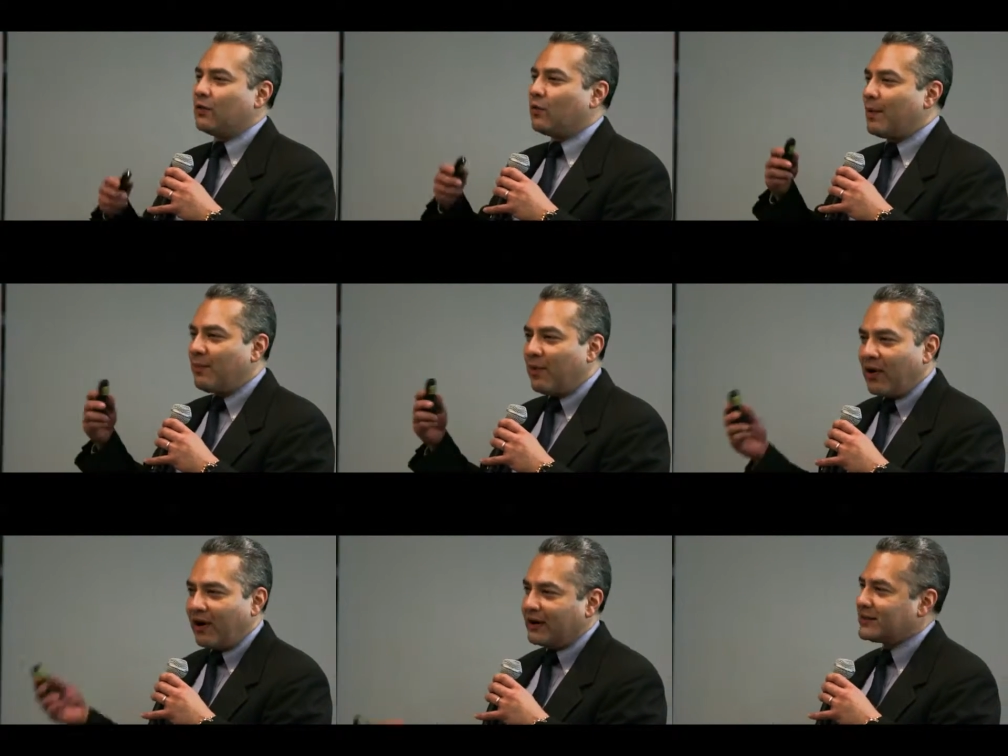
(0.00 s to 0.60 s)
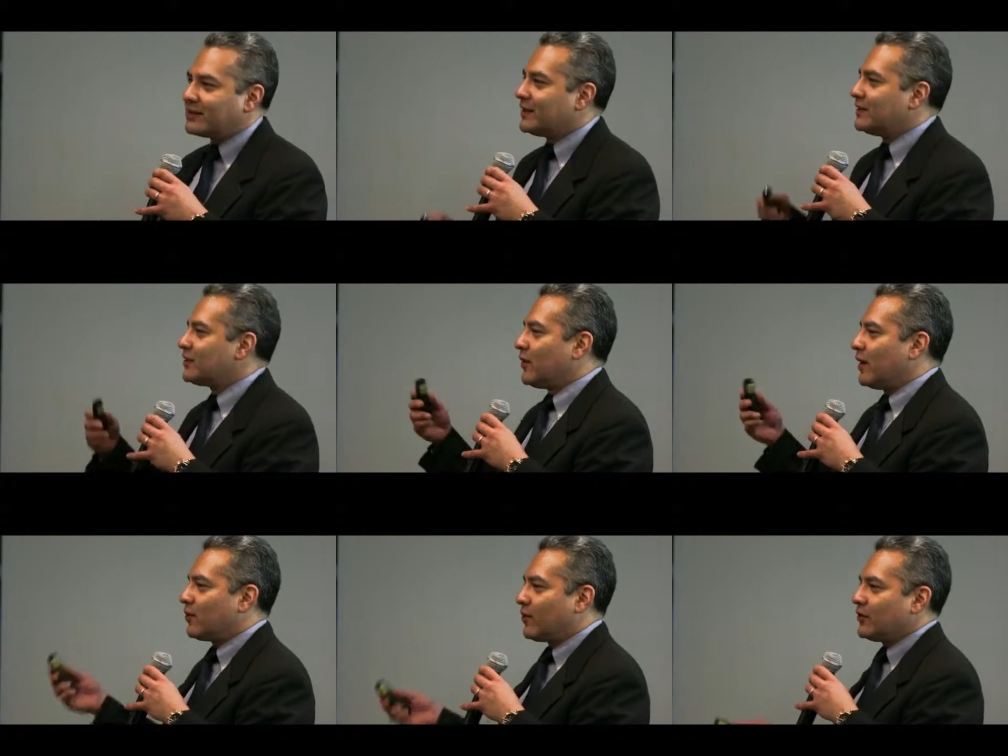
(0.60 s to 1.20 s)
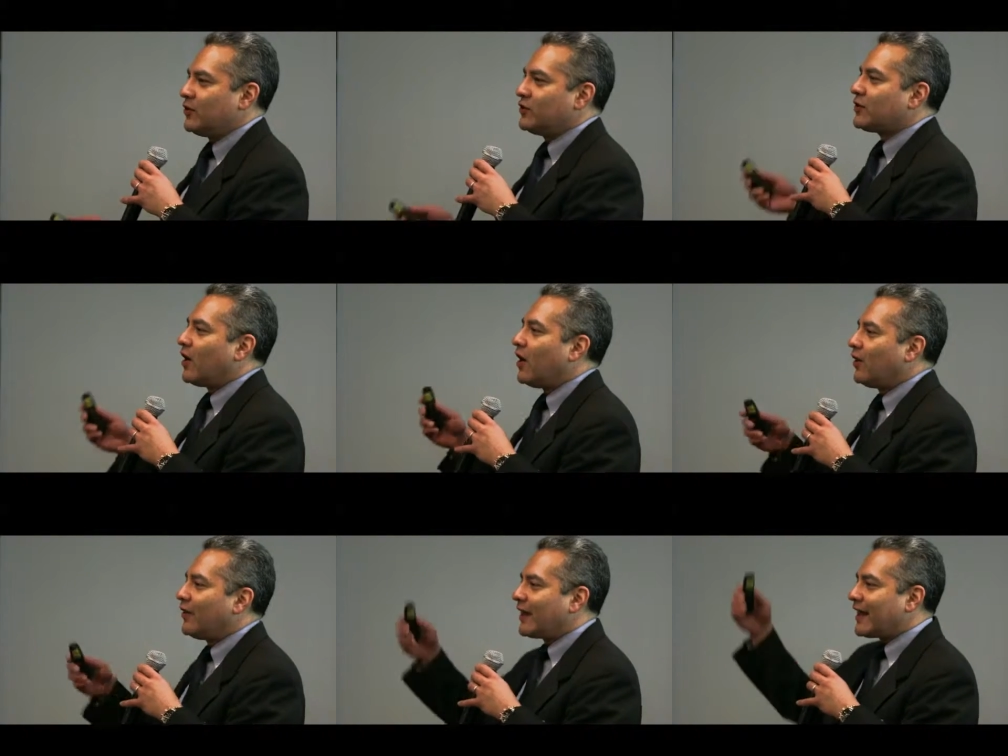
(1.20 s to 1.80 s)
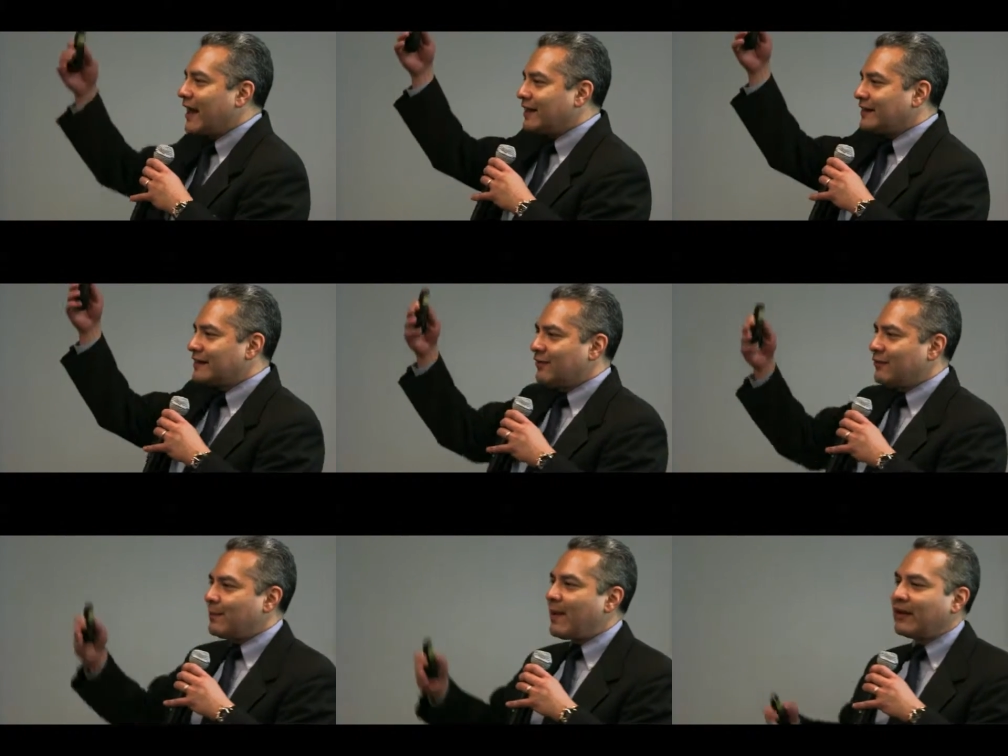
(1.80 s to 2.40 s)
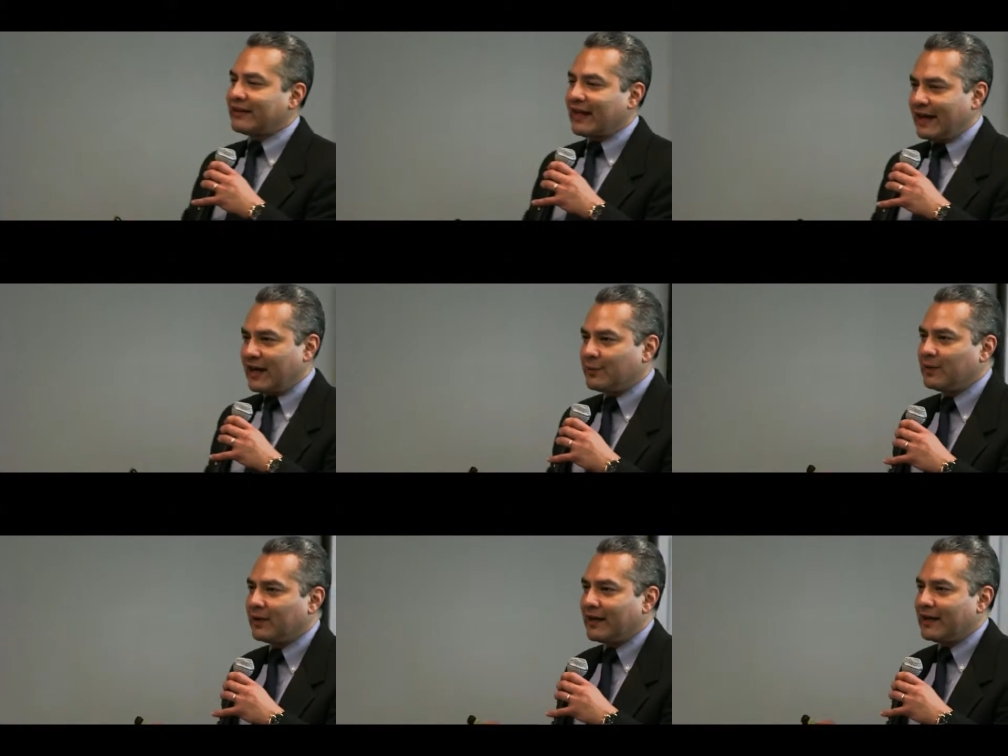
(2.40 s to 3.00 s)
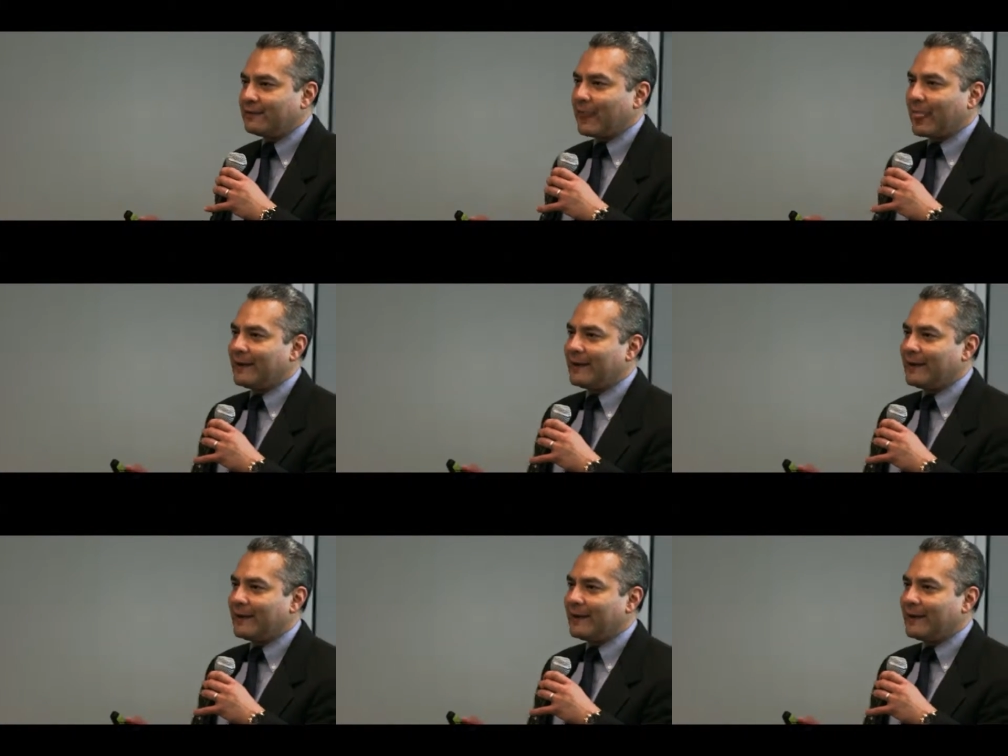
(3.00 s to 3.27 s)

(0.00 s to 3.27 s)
what parts and so on were used, all that kind of stuff about that airplane.